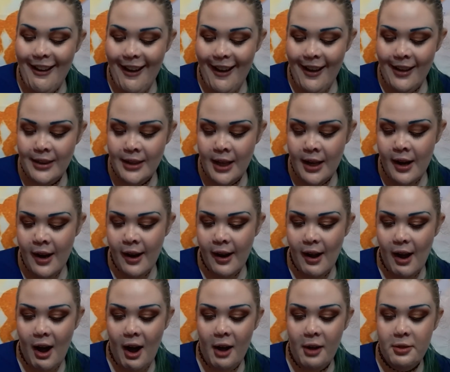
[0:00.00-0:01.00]
And then I
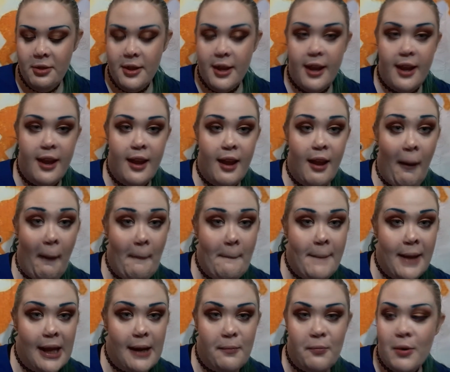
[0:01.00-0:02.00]
got the
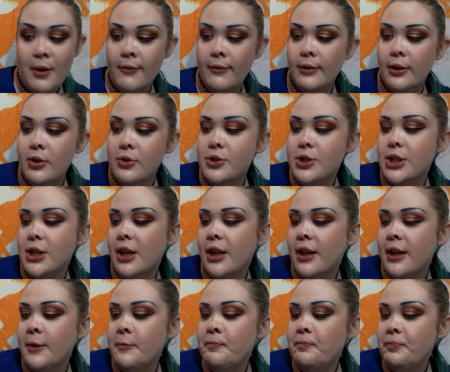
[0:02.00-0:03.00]
Makeup
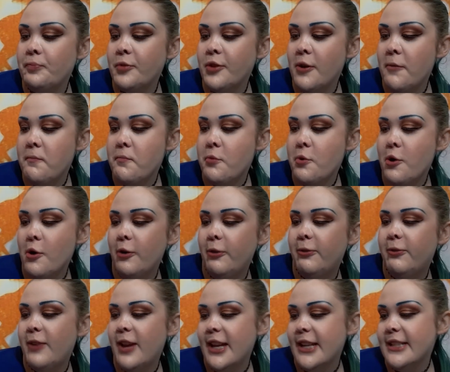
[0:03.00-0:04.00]
Revolution Pro
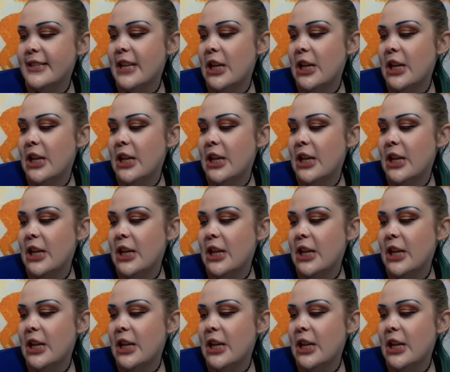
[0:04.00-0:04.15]
Fix